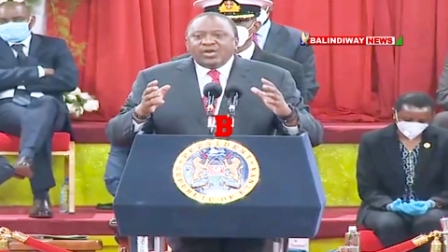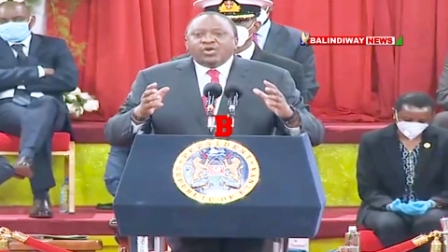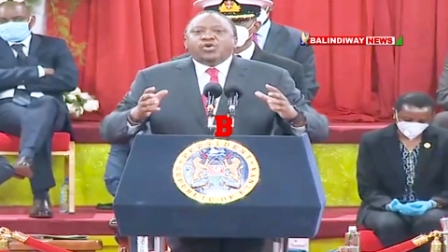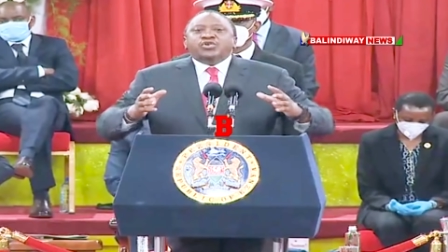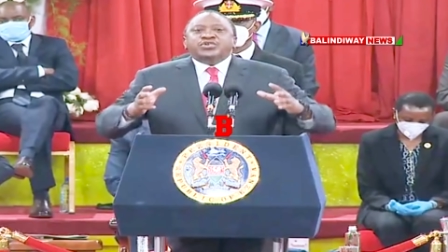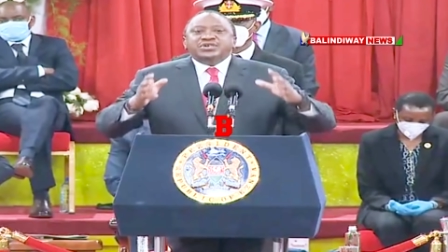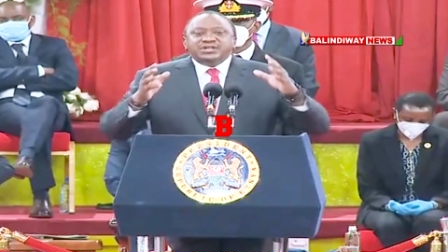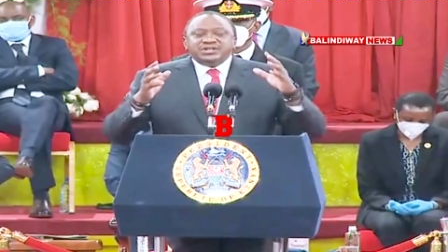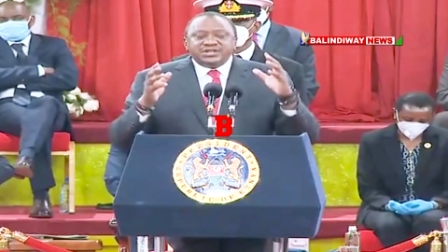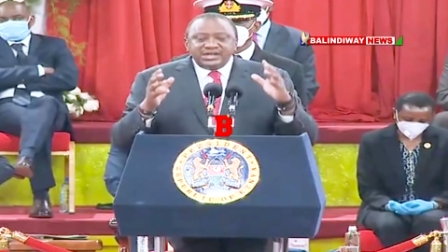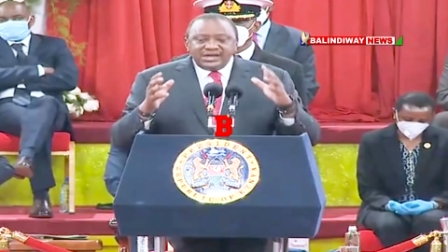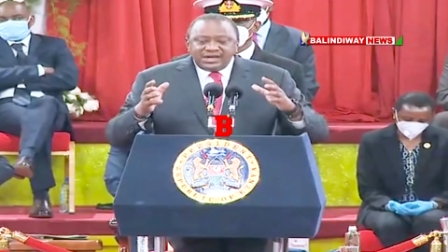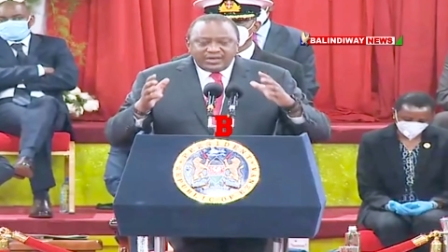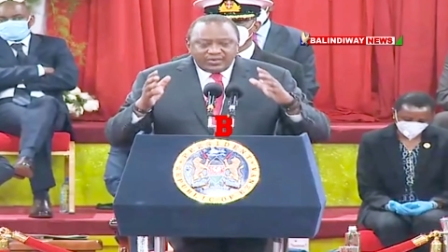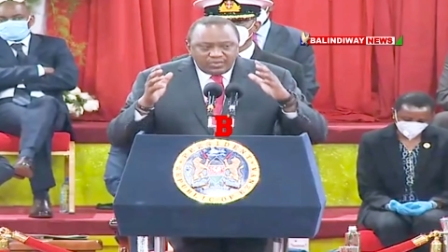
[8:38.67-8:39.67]
on
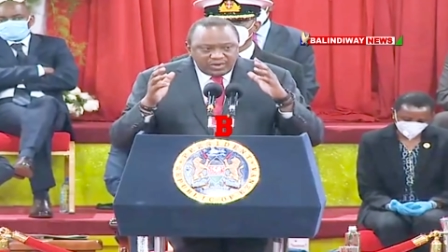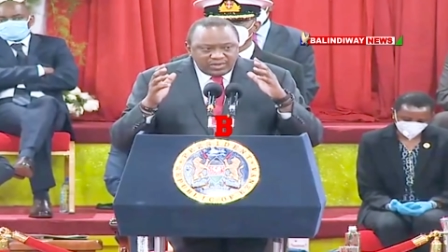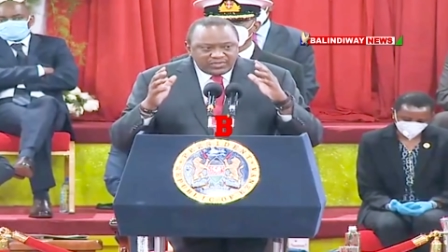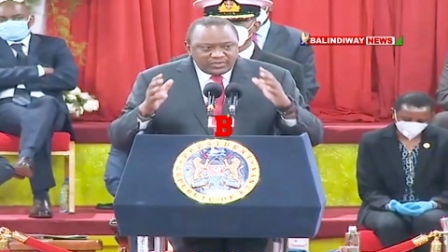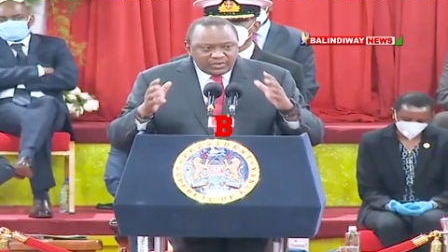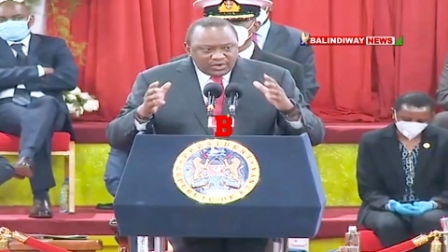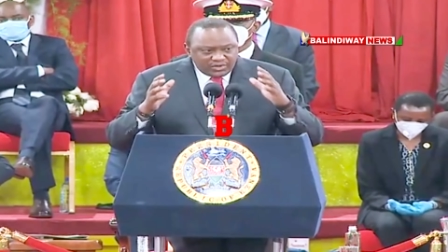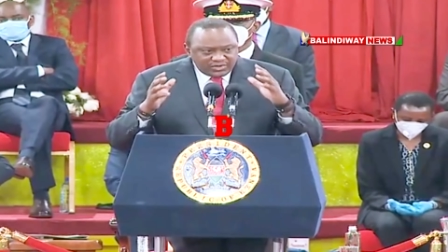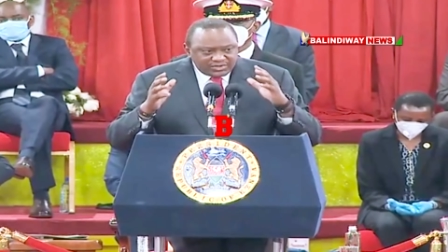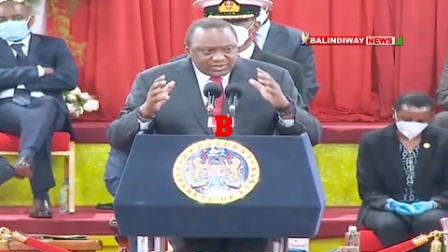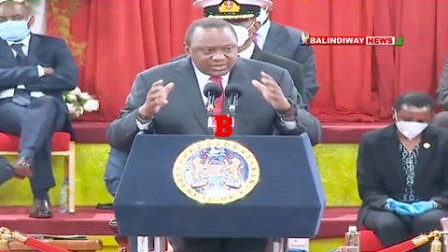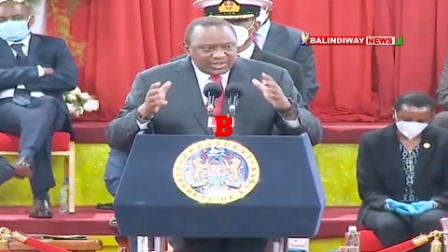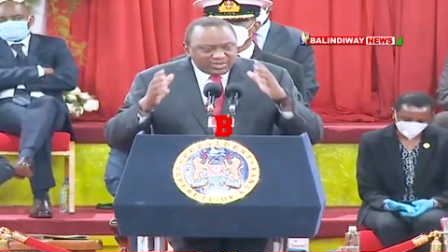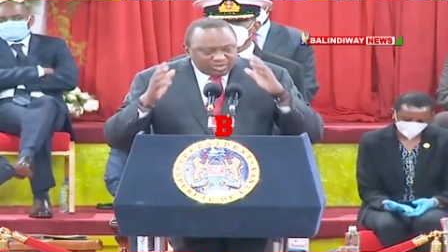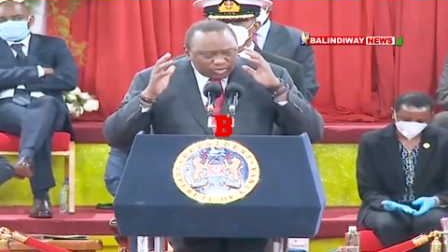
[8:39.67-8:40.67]
dealing with those
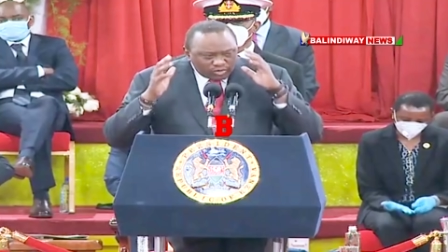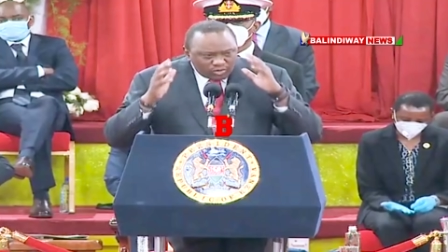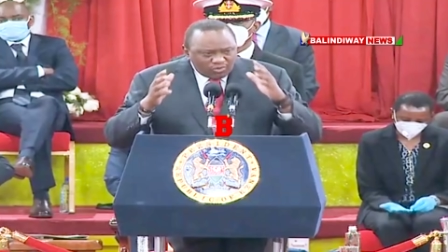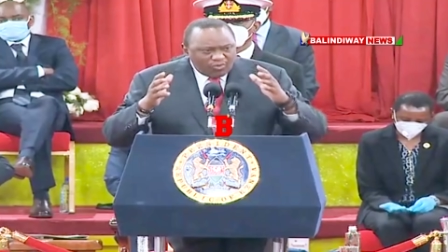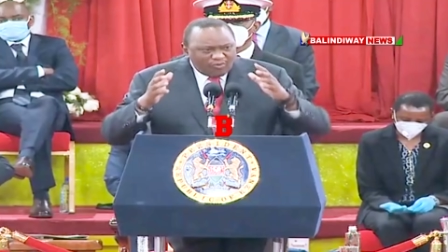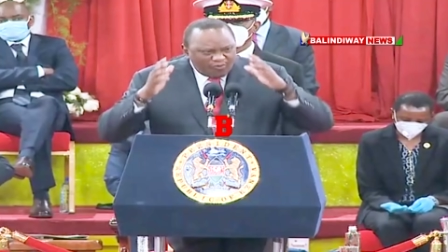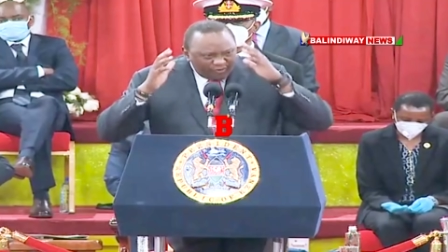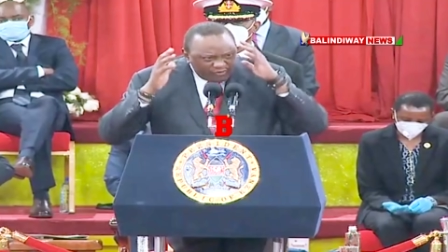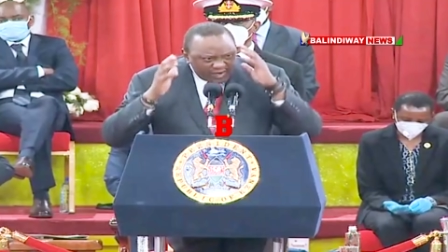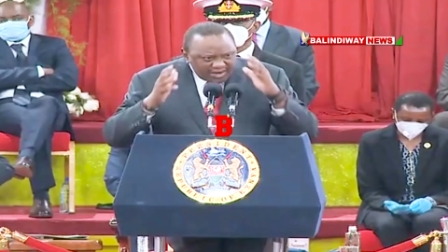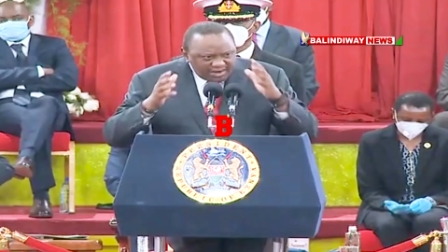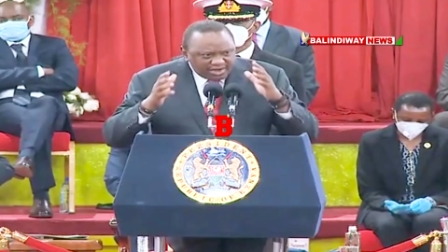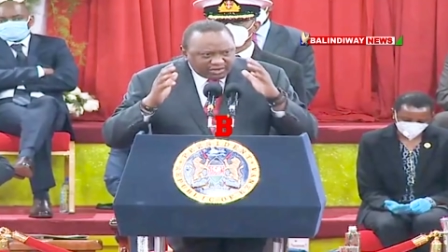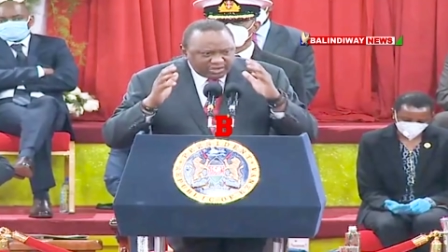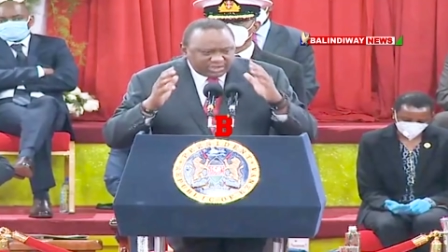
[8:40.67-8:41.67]
two
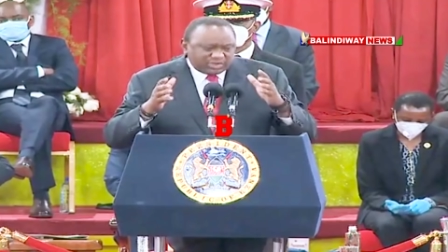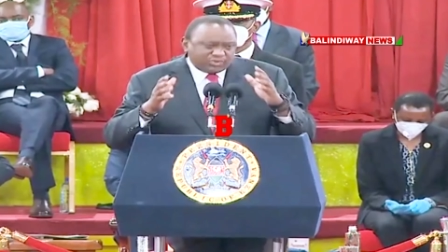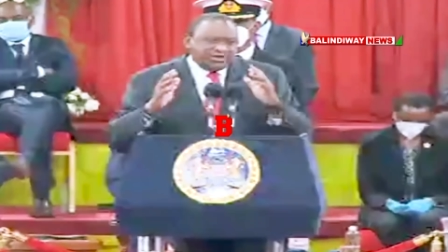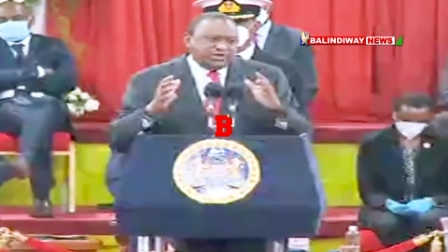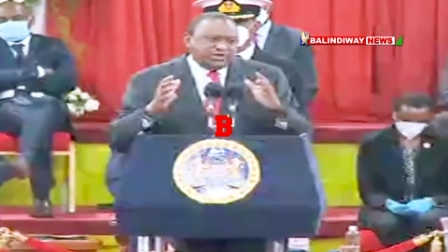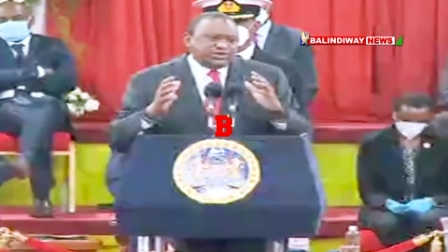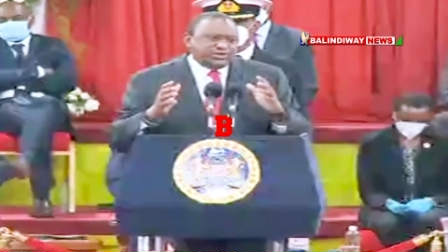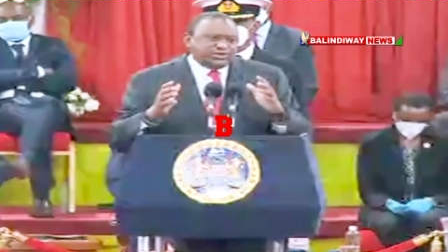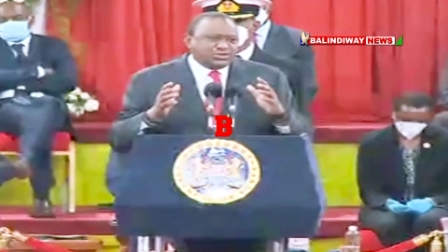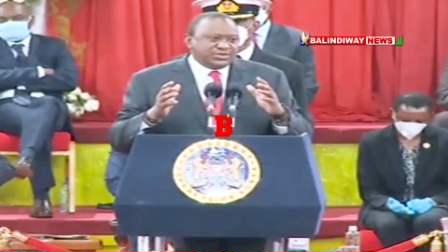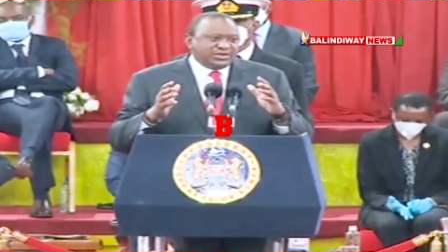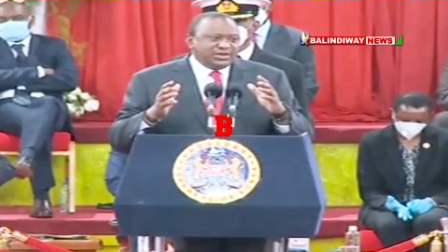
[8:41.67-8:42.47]
very critical issues